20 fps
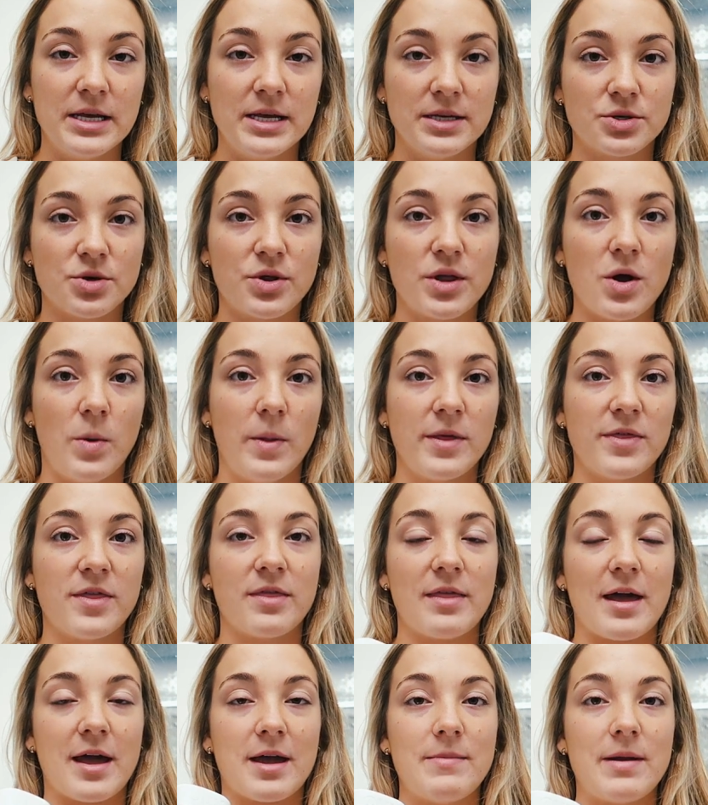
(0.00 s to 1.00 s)
these are the only
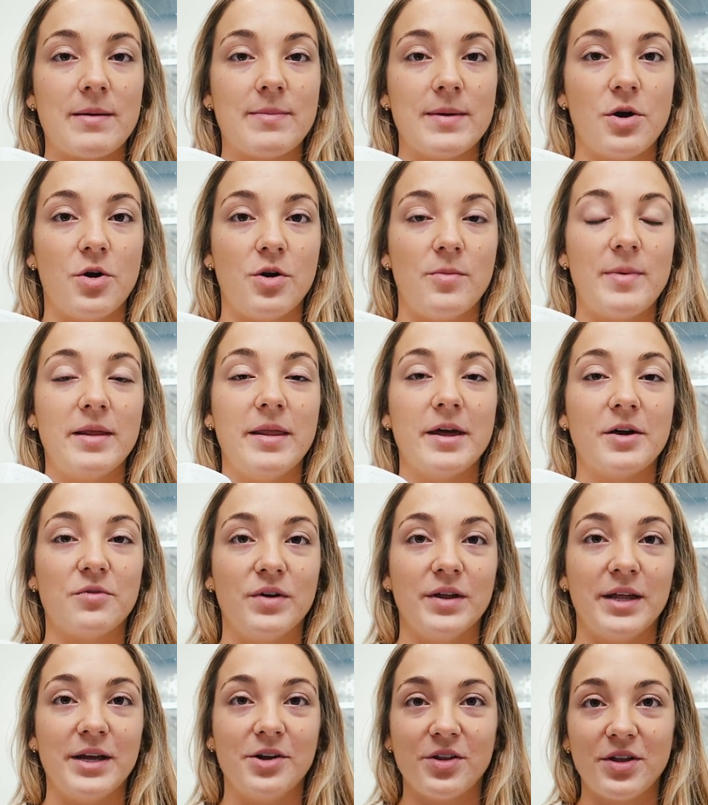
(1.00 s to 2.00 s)
thing that can make me go to bed like
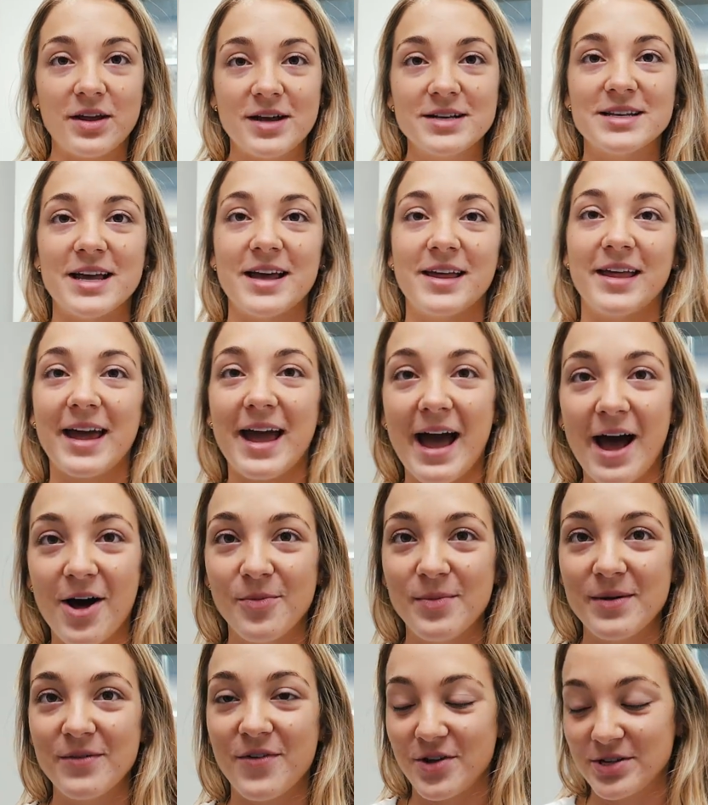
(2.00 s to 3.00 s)
really early, because they like
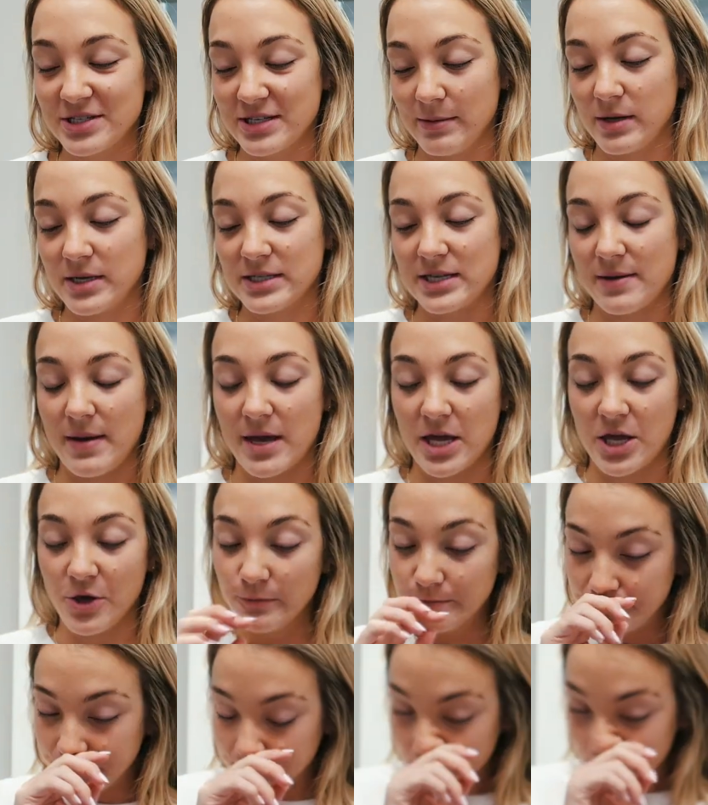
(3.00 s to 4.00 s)
help me fall asleep, because they make
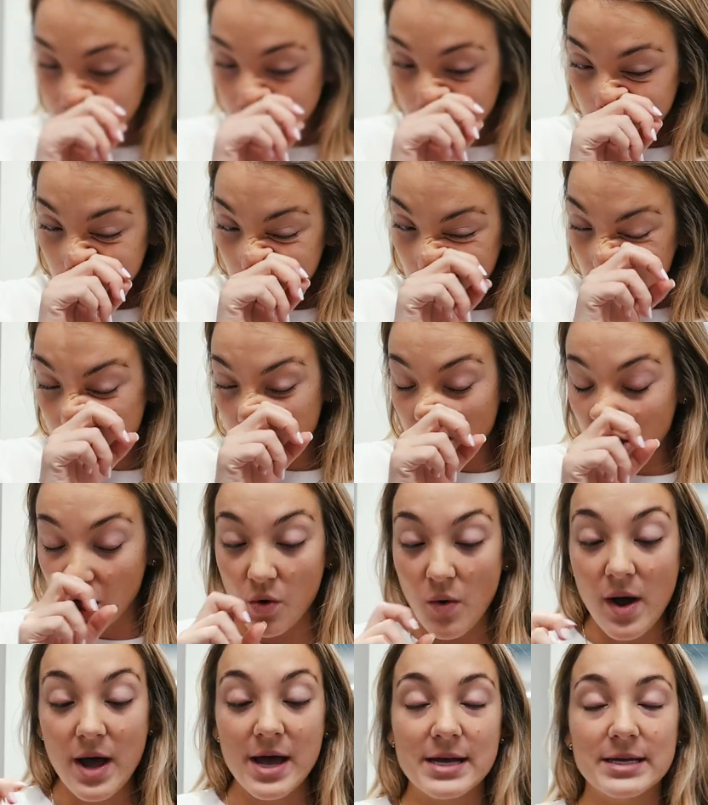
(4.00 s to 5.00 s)
you
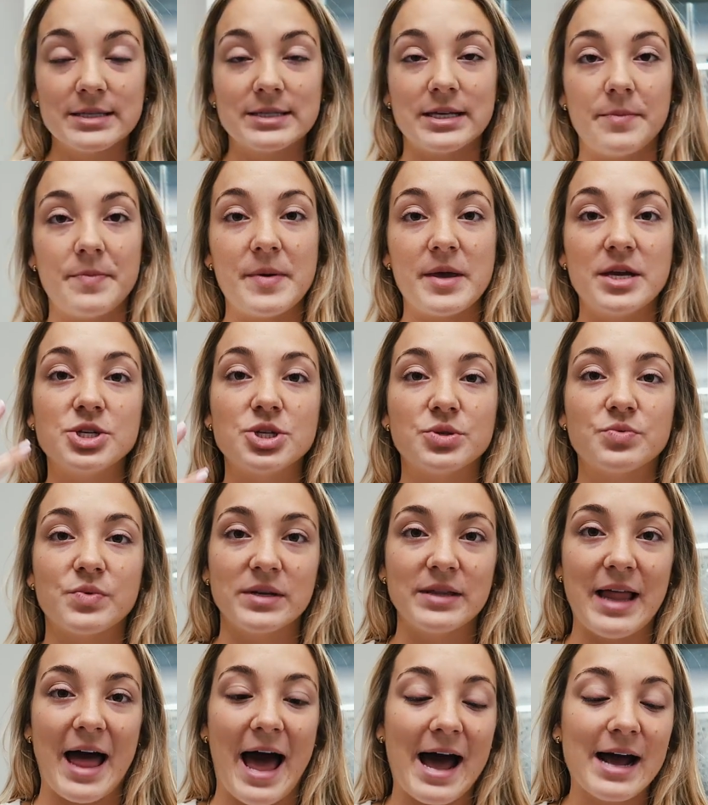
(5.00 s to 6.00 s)
so sleepy and just
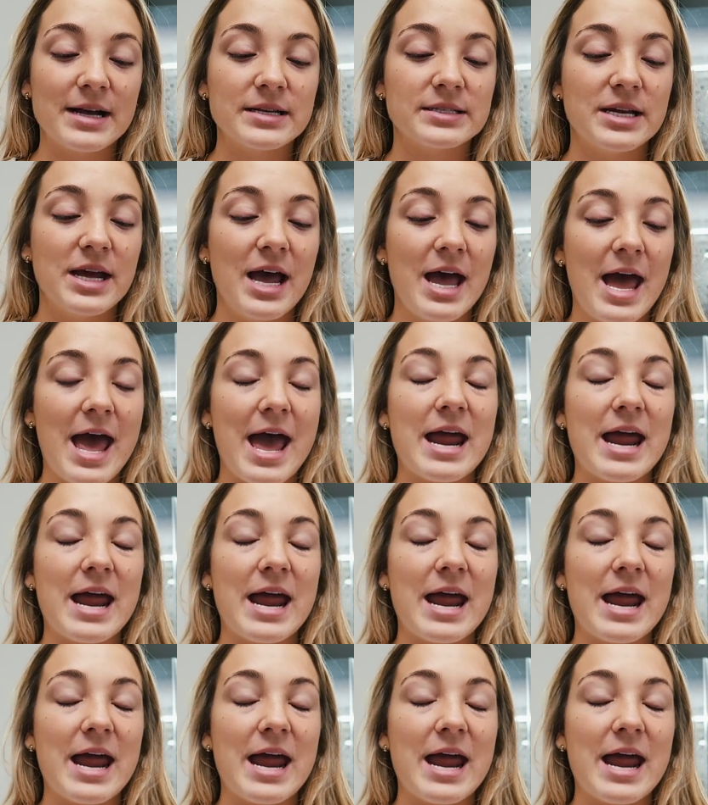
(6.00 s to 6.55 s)
relaxed.